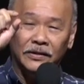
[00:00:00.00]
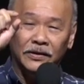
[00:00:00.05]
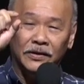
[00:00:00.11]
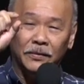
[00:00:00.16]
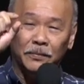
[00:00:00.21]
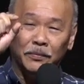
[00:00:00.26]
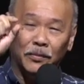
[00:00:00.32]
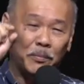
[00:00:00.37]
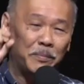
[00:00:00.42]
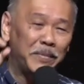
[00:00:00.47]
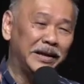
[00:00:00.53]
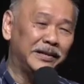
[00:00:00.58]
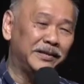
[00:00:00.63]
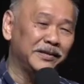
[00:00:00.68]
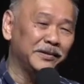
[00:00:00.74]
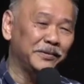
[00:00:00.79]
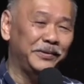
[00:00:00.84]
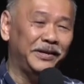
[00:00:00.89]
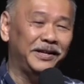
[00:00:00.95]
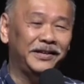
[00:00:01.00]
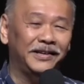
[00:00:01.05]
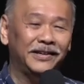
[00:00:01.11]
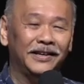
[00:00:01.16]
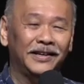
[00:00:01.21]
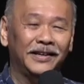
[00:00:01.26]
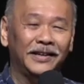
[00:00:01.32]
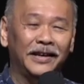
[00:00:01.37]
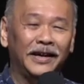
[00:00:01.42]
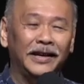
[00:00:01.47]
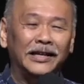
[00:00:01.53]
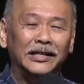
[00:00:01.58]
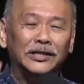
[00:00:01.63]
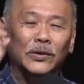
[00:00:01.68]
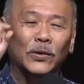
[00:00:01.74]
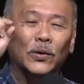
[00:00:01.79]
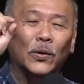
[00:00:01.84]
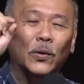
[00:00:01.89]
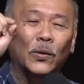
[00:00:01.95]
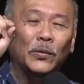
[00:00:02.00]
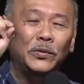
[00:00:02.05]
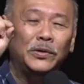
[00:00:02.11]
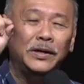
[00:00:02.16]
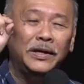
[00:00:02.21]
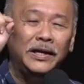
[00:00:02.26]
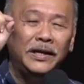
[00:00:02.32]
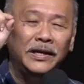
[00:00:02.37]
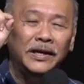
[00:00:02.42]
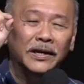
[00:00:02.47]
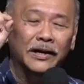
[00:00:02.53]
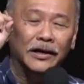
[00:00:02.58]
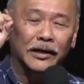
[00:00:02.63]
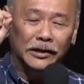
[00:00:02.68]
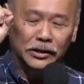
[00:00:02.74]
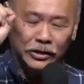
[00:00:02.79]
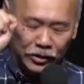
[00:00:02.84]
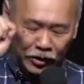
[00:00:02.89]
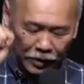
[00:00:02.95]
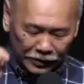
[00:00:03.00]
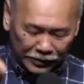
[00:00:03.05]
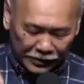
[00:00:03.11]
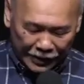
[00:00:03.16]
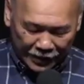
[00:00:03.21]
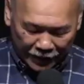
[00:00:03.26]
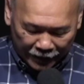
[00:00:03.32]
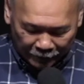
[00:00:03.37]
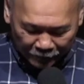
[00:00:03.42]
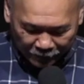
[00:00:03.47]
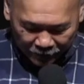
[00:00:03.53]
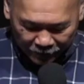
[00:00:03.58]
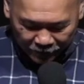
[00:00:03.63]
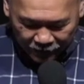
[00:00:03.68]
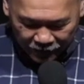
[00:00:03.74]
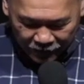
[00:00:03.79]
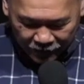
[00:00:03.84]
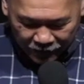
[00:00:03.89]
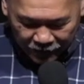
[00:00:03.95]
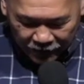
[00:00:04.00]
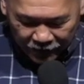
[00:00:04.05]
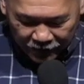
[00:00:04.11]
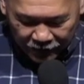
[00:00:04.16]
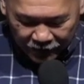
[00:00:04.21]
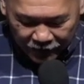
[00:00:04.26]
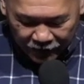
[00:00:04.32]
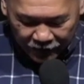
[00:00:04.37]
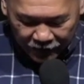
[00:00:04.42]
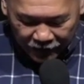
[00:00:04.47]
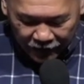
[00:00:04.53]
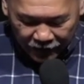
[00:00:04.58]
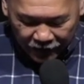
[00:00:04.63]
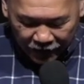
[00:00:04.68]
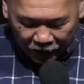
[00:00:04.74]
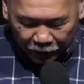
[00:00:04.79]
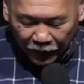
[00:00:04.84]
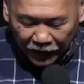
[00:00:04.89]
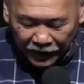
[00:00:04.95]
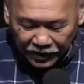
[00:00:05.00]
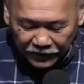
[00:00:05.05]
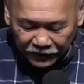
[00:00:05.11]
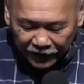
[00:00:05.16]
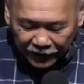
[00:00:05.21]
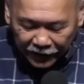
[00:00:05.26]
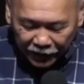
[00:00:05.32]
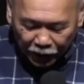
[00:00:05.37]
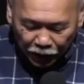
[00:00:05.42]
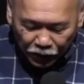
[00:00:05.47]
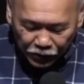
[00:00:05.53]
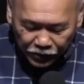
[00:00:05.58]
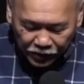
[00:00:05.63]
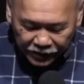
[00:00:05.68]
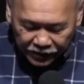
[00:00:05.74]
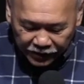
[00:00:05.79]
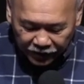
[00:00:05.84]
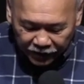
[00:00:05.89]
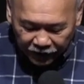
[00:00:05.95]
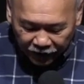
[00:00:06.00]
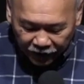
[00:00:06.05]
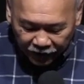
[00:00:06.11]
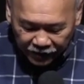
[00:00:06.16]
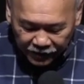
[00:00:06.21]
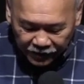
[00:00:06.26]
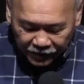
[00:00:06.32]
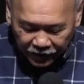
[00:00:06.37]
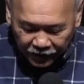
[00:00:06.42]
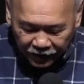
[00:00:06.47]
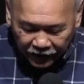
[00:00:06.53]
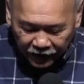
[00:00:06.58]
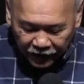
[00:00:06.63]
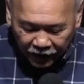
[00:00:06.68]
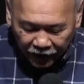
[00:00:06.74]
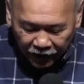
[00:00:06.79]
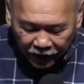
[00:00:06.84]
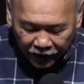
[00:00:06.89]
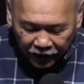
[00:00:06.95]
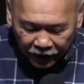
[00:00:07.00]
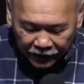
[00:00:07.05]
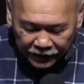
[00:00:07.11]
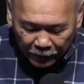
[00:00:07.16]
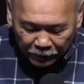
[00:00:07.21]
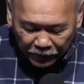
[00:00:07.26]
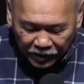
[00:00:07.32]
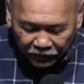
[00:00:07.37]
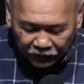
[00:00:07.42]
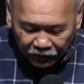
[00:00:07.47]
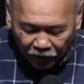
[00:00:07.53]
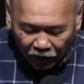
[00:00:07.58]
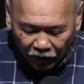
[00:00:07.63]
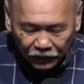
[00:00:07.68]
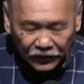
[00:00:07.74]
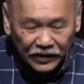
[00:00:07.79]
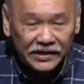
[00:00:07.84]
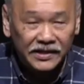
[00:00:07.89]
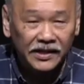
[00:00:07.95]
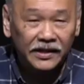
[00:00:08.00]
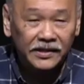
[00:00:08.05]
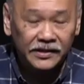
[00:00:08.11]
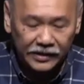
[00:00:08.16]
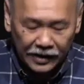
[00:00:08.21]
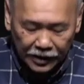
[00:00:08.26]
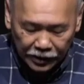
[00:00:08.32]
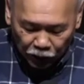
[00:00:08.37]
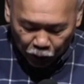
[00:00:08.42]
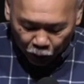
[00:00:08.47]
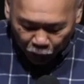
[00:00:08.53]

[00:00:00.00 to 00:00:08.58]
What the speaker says: momentary. It is only a short time. And what is very interesting is chapter 4, verse 16 to